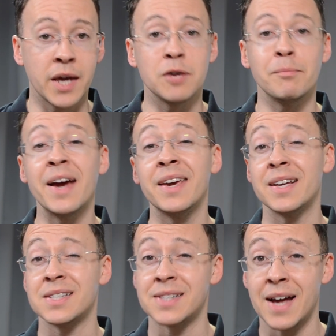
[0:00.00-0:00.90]
You might
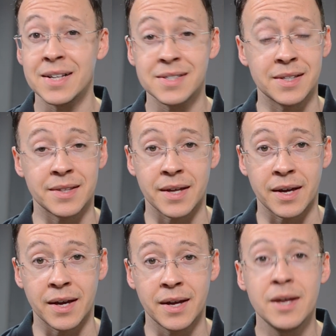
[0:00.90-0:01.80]
get started
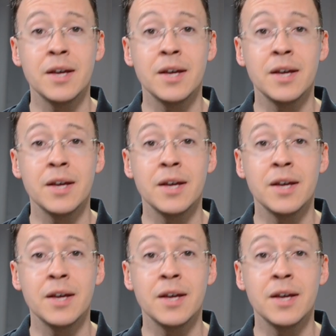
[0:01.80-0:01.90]
there,